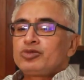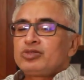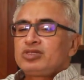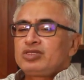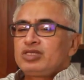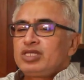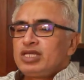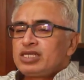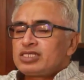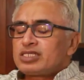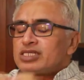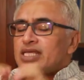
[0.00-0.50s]

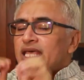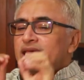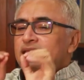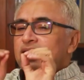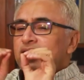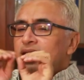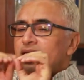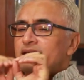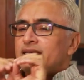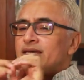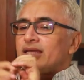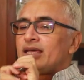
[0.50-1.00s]
And so
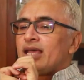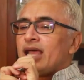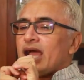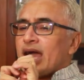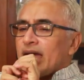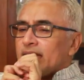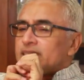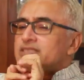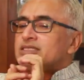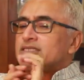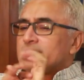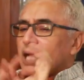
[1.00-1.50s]
this
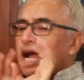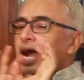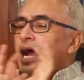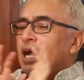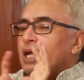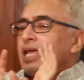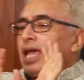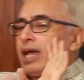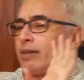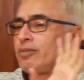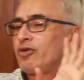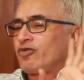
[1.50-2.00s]
again, I,
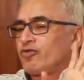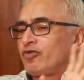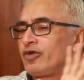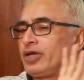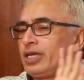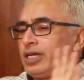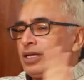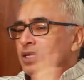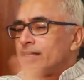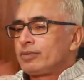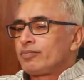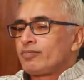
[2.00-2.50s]
I
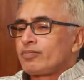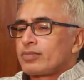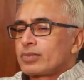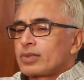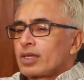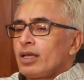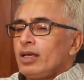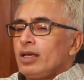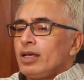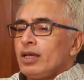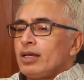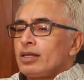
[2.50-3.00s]
have a
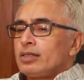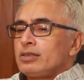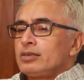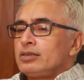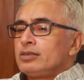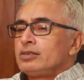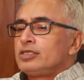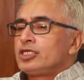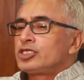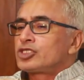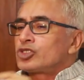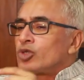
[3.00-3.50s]
feeling,
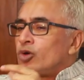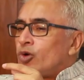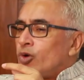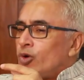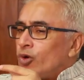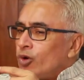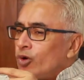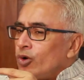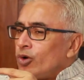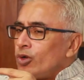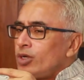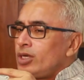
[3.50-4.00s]

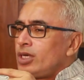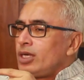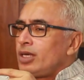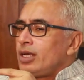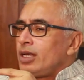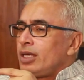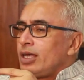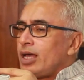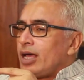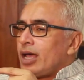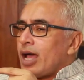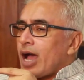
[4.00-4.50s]
this
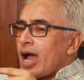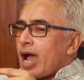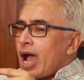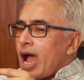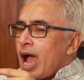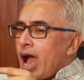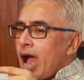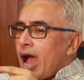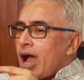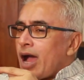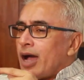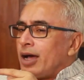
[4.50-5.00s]
whole
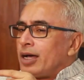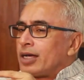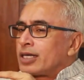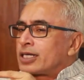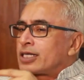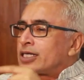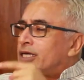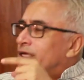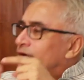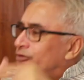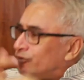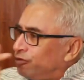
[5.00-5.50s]

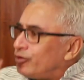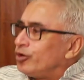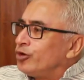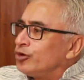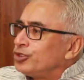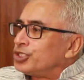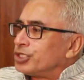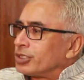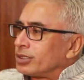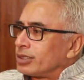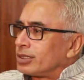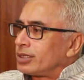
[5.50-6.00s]

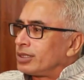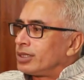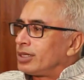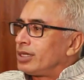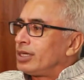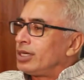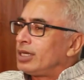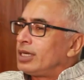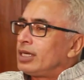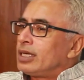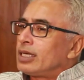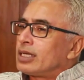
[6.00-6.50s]

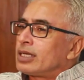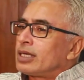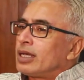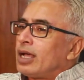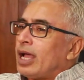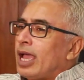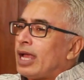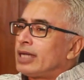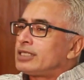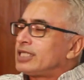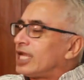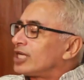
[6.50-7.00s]
confusion
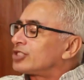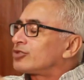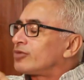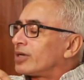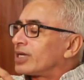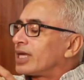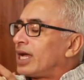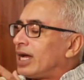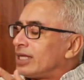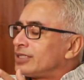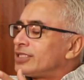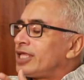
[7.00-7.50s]

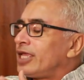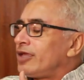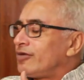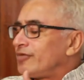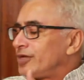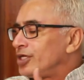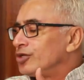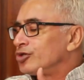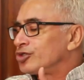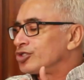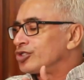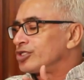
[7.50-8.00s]
and that's what
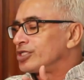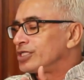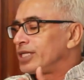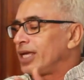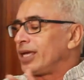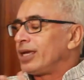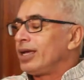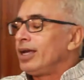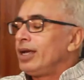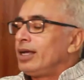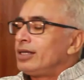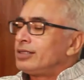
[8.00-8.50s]
Gandhi even
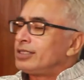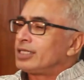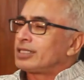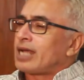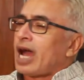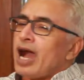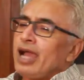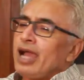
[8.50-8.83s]
used to say